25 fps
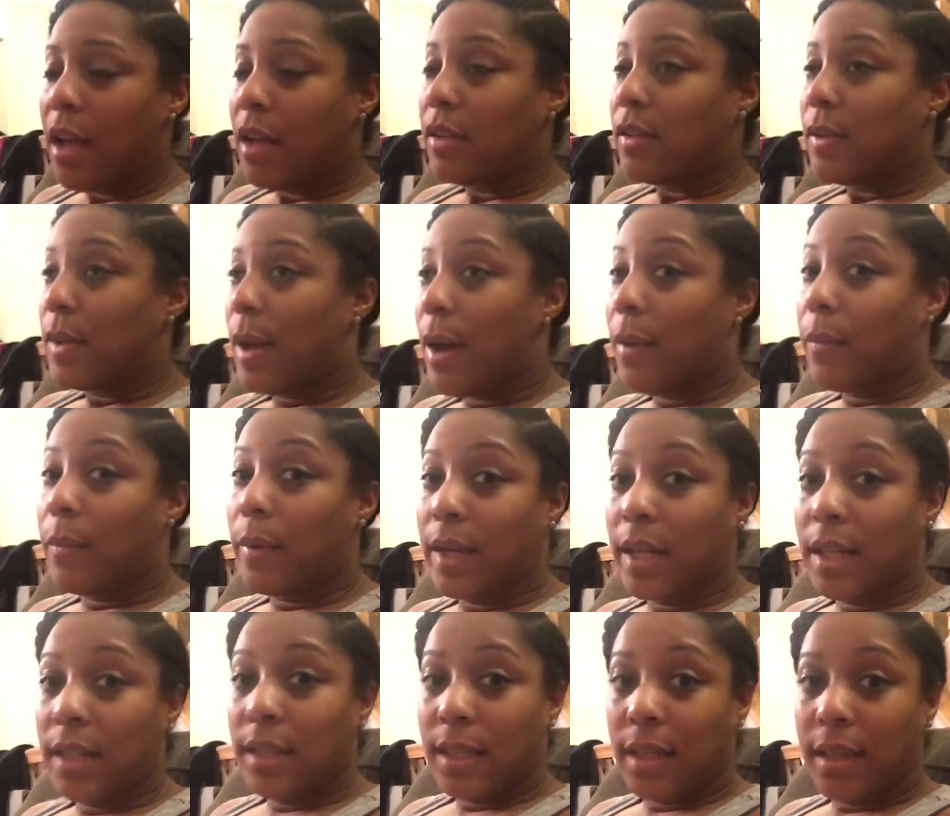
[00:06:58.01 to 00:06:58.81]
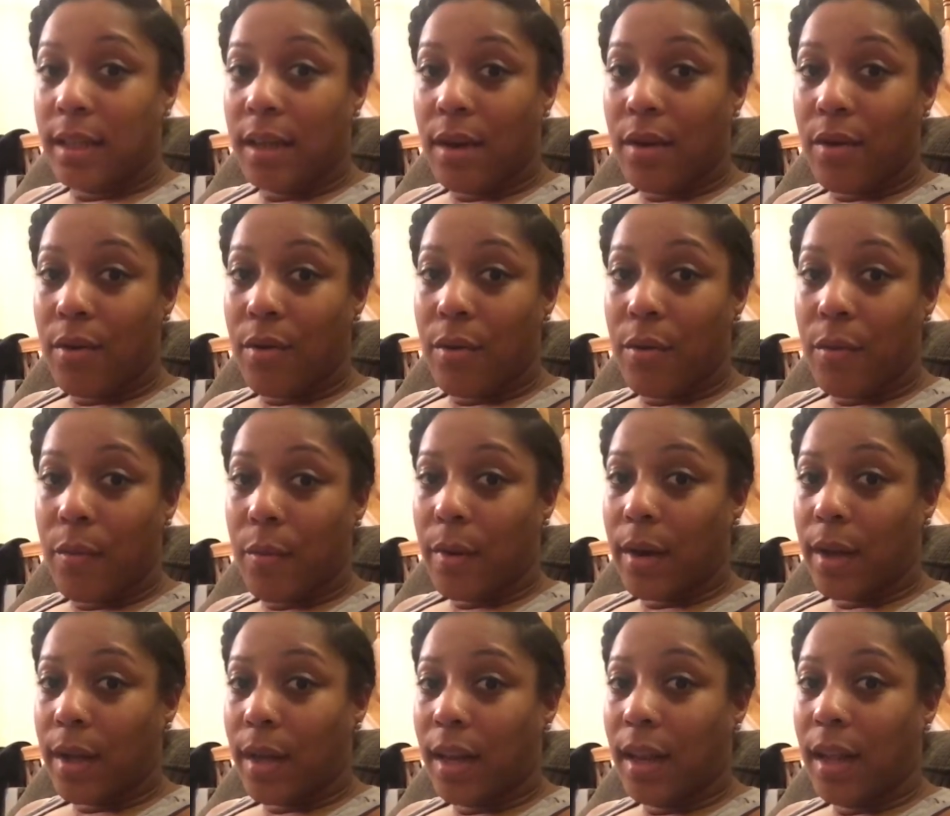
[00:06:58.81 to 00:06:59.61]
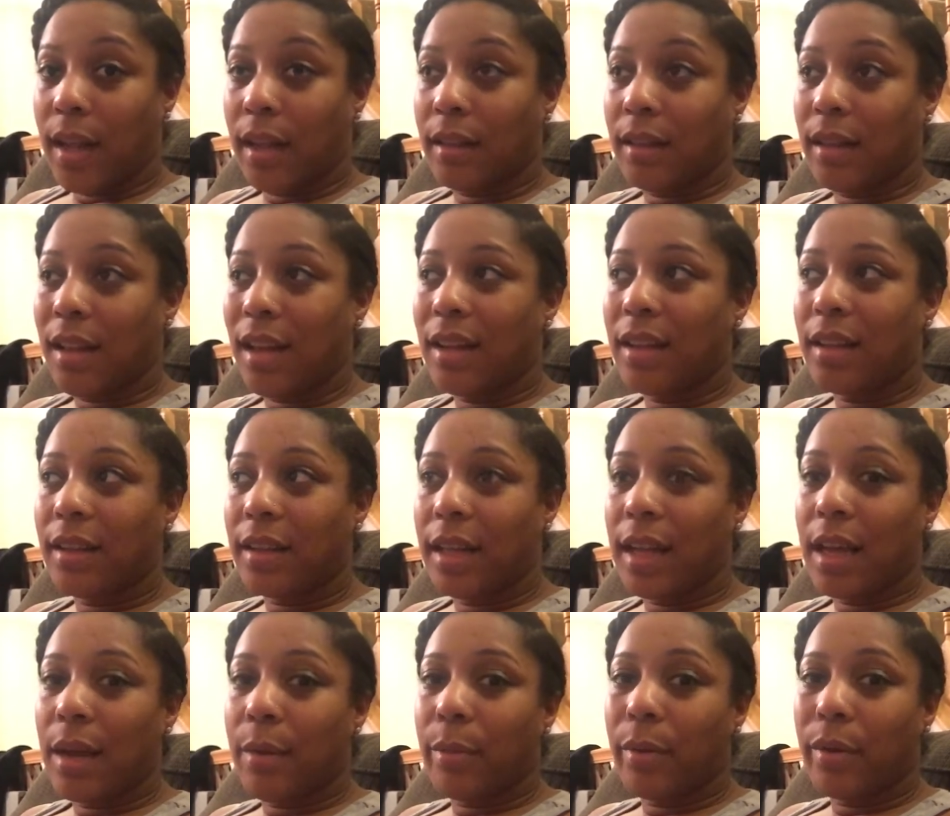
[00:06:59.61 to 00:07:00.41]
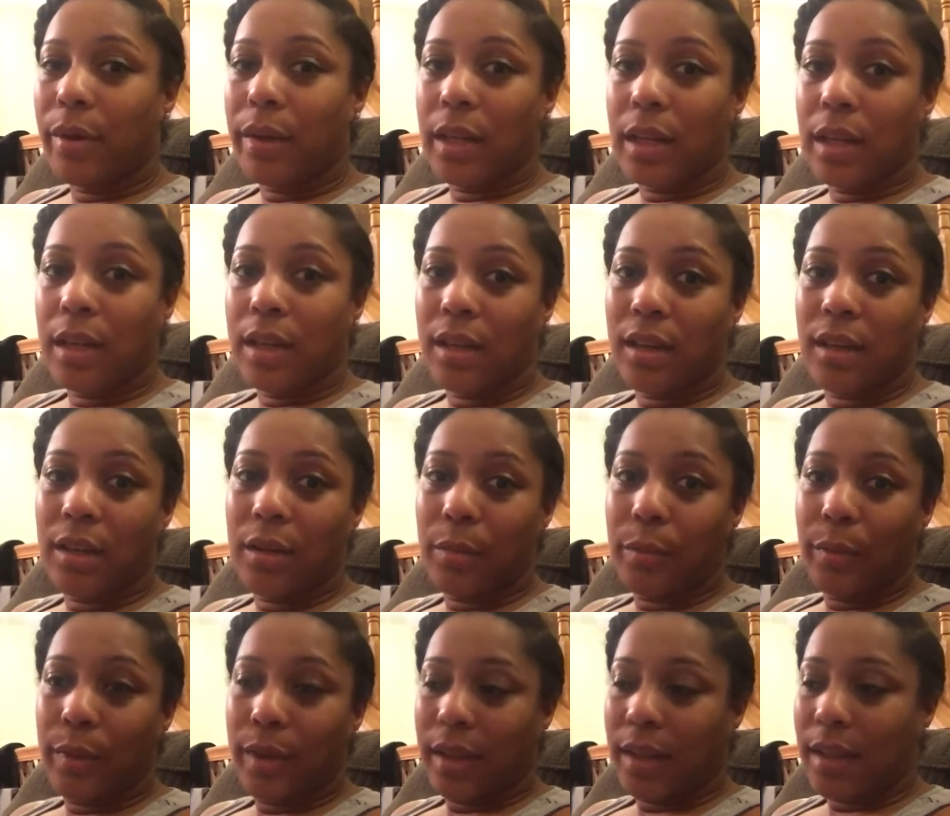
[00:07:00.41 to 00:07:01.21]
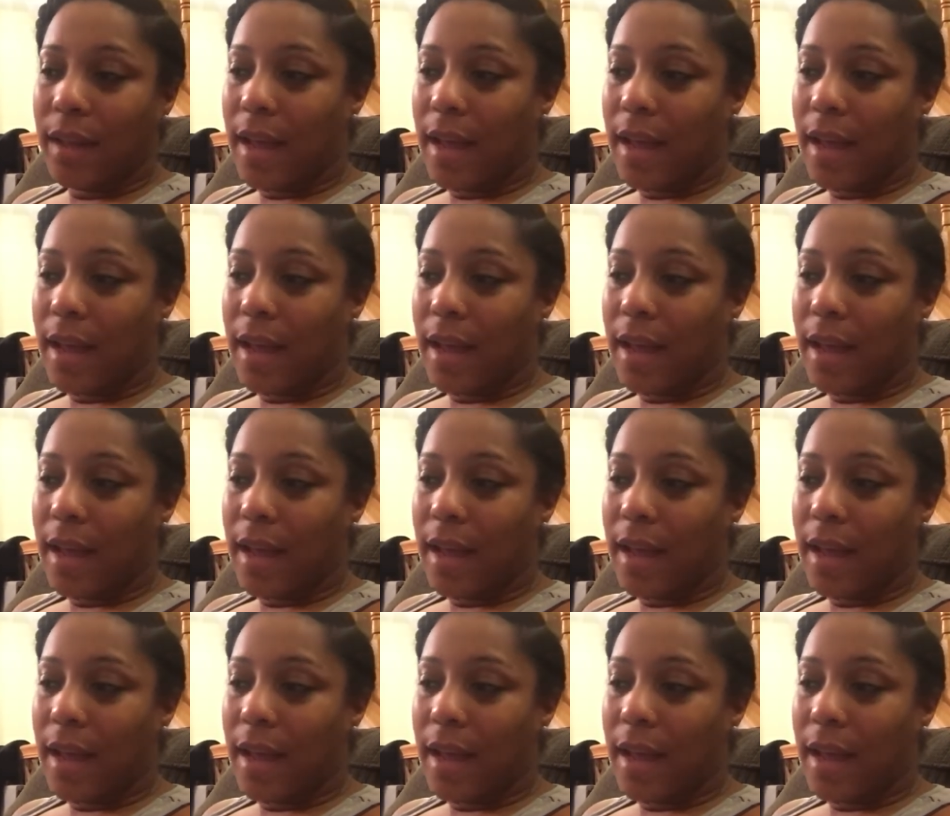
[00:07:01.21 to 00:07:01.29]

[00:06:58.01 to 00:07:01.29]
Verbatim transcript: so I went into the old one and luckily I'm pretty good with